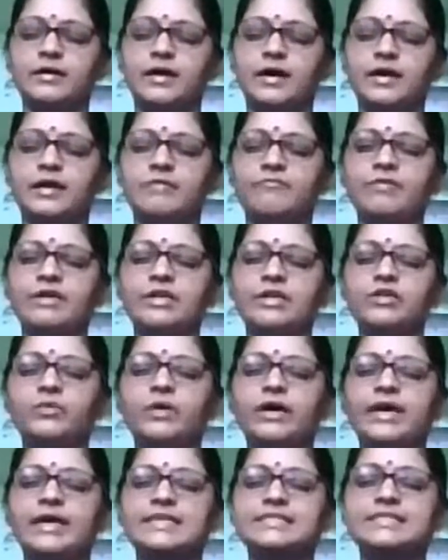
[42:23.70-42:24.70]
And when you
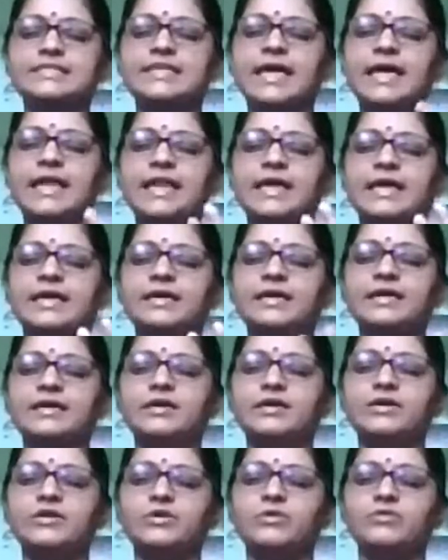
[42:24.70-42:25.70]
exhaling,
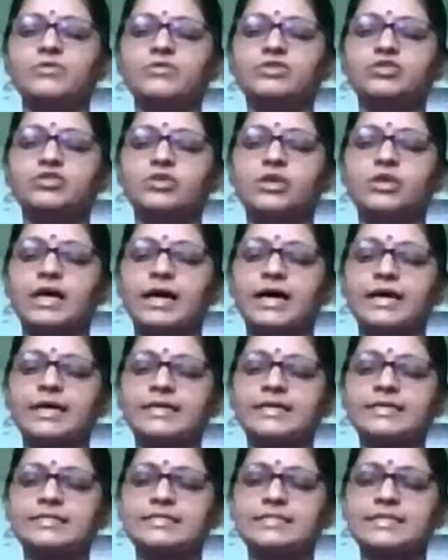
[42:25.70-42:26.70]
you
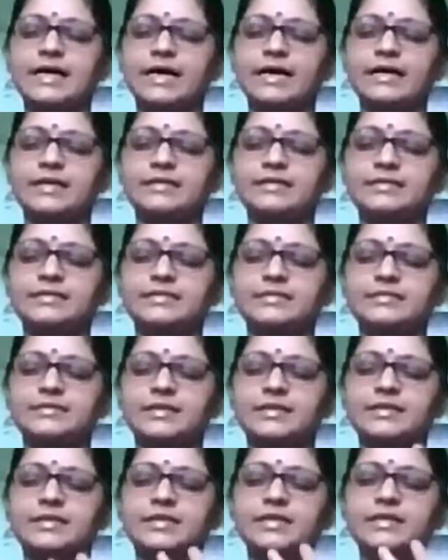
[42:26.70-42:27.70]
visualize that
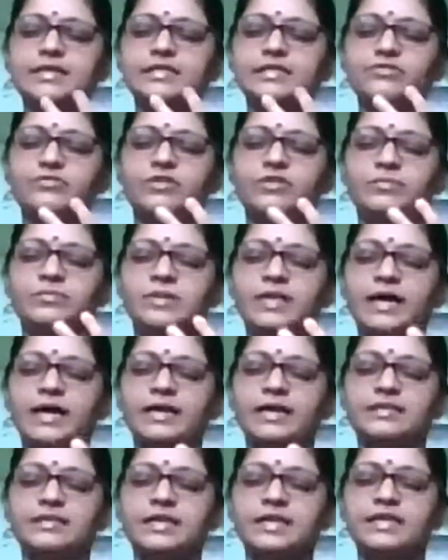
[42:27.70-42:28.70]
the heat from
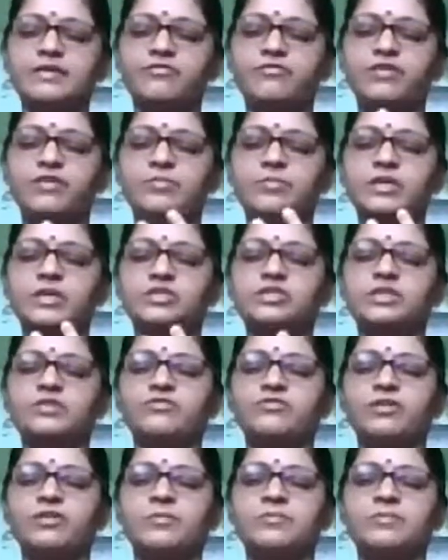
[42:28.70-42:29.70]
that, the
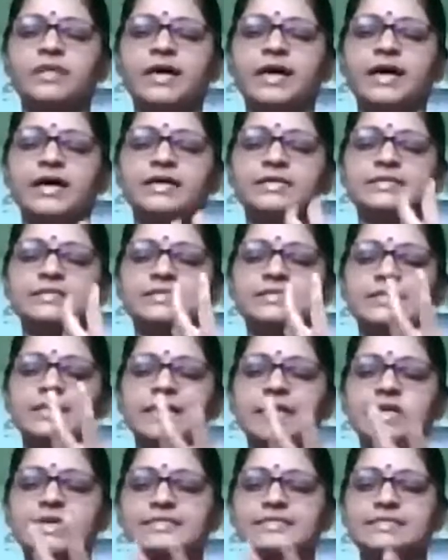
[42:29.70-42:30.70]
inflammation from that is
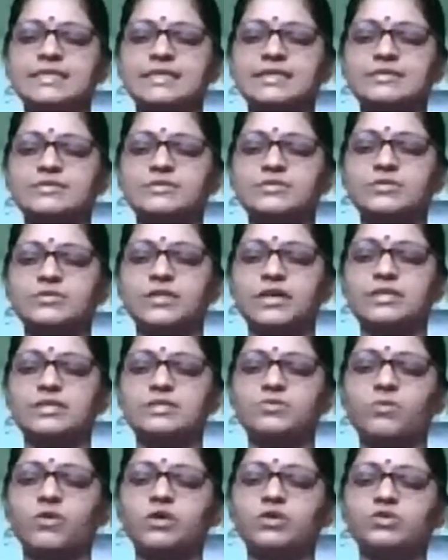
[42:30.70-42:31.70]
releasing. So that
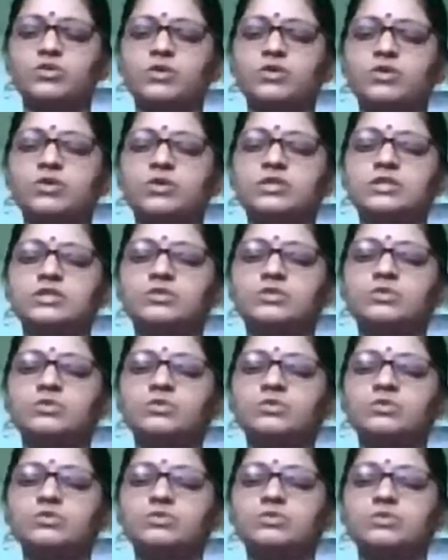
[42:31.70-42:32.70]
is what you are going to
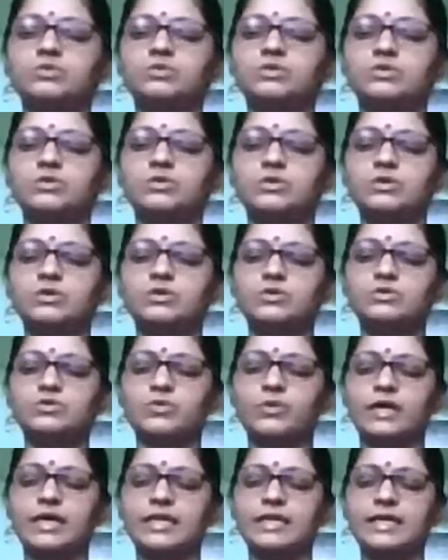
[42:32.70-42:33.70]
do.
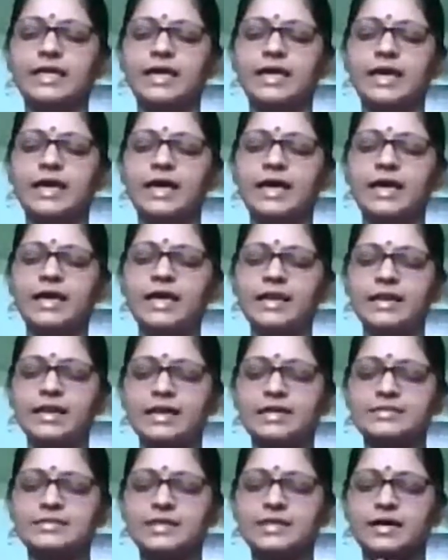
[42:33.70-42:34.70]
So inhale
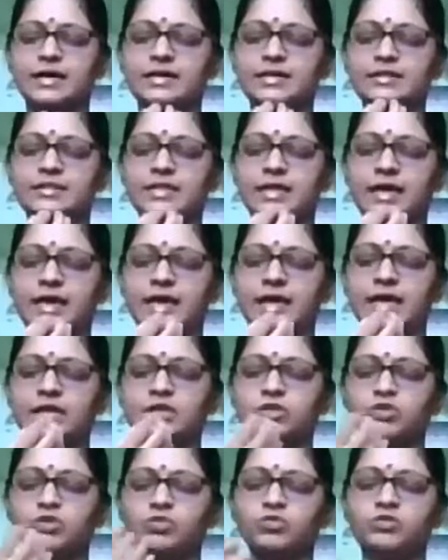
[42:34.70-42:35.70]
and suck in the
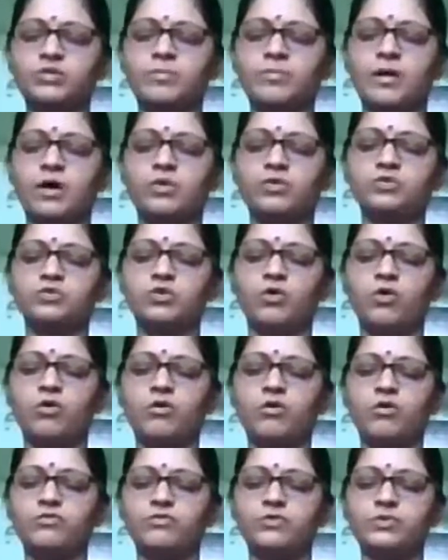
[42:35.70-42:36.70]
air through the mouth,
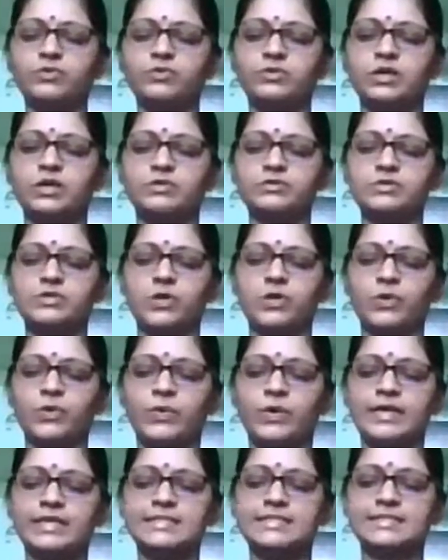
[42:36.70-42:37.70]
all of you. Now
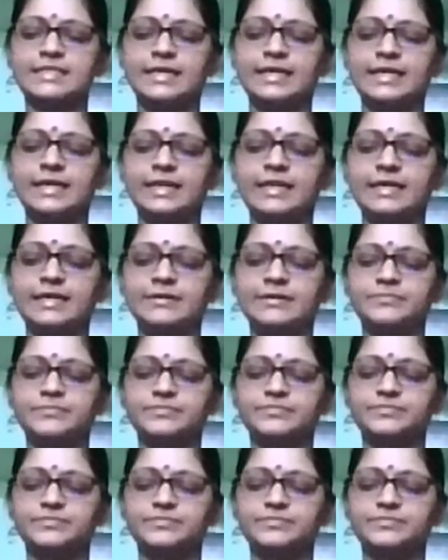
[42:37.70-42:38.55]
slow and steadily.